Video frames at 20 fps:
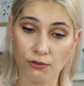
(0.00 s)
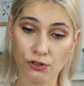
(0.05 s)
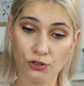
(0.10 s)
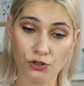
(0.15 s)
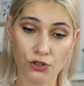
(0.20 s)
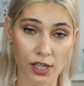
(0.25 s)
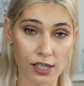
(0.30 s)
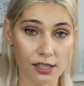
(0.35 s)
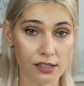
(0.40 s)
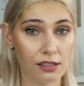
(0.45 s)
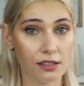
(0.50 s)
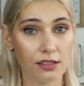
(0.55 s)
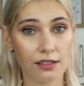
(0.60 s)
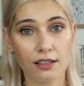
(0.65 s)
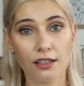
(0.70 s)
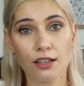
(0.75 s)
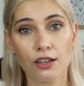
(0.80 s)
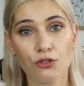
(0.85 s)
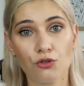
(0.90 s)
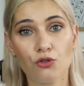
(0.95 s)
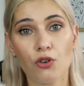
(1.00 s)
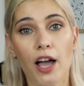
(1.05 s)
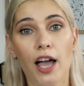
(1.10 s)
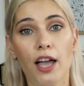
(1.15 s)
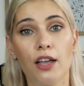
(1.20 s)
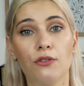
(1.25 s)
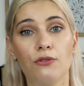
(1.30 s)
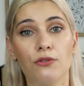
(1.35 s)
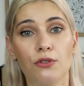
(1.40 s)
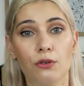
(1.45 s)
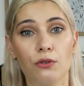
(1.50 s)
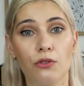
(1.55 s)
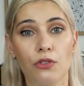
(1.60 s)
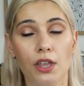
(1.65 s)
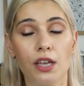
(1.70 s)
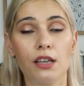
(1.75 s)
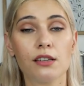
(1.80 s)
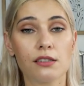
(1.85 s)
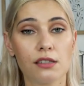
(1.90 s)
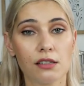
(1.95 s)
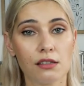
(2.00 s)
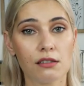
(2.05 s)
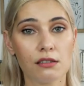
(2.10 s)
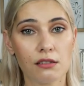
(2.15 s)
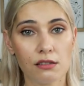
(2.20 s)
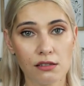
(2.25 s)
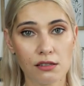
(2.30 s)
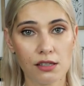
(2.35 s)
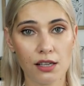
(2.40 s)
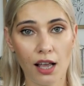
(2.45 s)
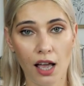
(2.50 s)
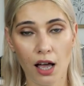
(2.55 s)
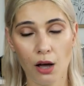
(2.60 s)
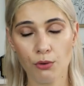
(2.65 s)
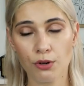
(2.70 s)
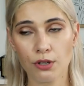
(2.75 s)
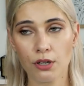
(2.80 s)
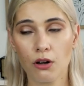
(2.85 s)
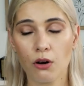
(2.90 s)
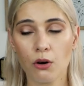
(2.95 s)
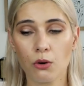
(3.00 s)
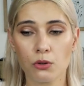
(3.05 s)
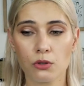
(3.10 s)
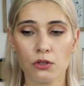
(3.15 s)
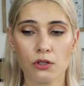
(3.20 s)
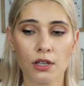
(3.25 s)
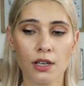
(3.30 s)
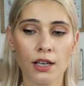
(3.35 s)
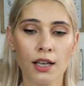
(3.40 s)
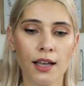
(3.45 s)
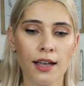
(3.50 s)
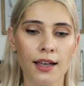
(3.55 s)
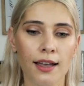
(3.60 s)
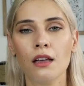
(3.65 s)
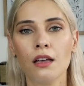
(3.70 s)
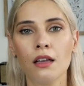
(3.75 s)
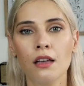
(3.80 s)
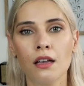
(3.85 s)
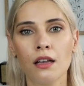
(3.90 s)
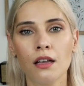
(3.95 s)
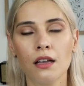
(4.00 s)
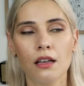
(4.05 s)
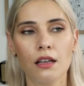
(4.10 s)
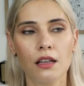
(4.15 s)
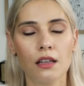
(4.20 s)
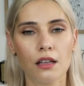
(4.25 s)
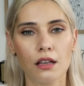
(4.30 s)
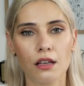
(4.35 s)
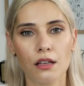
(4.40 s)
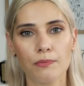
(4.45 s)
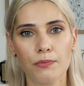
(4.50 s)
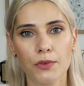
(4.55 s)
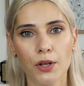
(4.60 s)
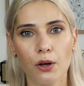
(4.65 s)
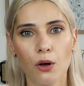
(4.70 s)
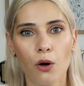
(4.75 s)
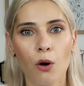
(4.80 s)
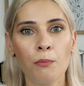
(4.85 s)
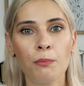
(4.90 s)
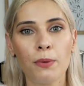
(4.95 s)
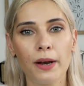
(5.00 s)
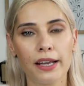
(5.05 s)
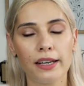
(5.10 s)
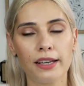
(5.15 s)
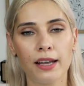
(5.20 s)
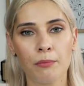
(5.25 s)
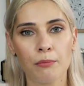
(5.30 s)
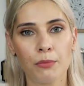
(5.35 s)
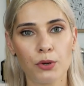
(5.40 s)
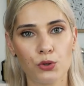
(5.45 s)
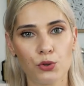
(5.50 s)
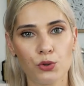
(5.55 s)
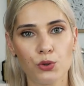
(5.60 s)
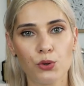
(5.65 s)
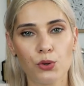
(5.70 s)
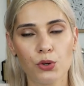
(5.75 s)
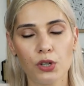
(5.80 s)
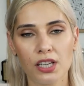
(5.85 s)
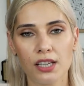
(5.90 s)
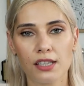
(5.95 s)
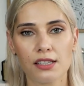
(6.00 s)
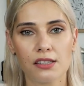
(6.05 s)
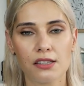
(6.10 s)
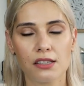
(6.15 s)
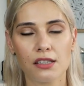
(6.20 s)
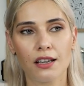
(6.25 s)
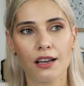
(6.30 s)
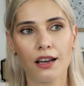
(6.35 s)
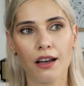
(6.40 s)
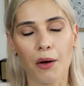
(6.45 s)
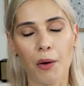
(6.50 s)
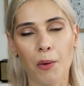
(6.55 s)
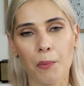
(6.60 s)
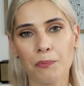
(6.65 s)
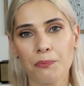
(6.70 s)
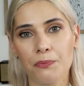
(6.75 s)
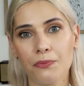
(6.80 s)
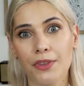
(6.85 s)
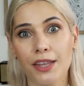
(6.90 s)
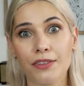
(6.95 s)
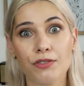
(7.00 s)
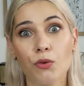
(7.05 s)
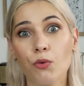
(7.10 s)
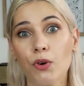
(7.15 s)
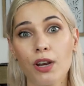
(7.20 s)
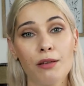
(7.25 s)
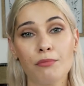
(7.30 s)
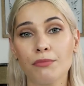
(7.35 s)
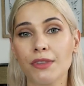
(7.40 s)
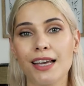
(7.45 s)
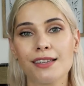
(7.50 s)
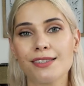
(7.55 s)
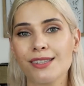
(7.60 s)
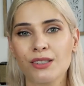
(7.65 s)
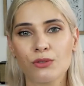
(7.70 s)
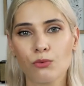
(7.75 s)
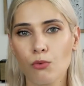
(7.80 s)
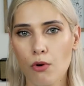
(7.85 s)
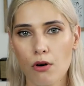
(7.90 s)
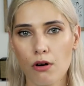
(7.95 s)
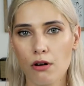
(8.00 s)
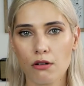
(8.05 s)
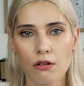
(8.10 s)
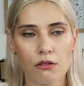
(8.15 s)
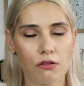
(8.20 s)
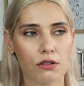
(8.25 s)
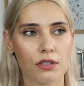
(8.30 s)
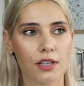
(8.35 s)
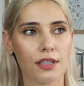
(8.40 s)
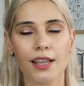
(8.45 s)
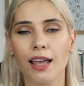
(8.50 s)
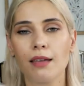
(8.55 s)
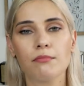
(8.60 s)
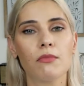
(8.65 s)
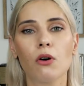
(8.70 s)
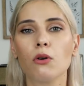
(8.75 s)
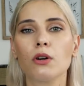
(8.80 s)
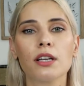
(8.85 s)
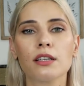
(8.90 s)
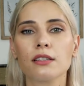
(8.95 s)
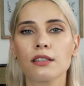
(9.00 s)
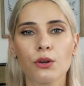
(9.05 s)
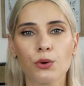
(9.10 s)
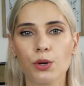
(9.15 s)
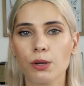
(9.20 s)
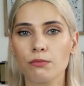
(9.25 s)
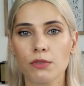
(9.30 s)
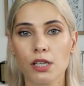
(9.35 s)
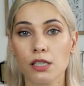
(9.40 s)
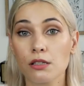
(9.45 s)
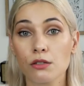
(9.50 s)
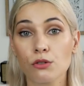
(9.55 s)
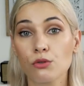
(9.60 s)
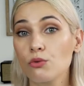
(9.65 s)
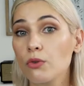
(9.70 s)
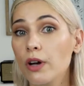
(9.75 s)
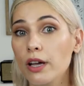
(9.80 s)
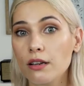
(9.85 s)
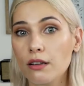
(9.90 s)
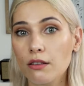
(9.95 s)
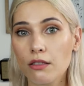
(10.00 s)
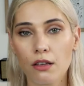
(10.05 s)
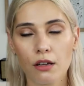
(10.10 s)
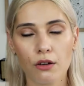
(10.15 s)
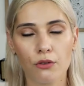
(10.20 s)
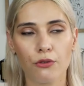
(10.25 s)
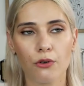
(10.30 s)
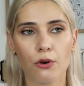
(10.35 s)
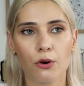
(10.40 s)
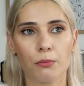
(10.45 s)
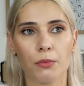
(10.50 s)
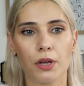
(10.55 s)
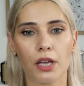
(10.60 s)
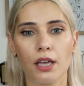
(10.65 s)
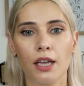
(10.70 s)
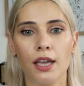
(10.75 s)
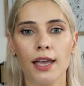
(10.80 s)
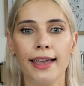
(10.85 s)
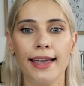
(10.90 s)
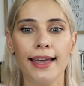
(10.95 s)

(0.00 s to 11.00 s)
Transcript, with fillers: will just try a few things and see how it goes. The complaint number two is um, that cream doesn't work or that emollient cream doesn't do anything for me.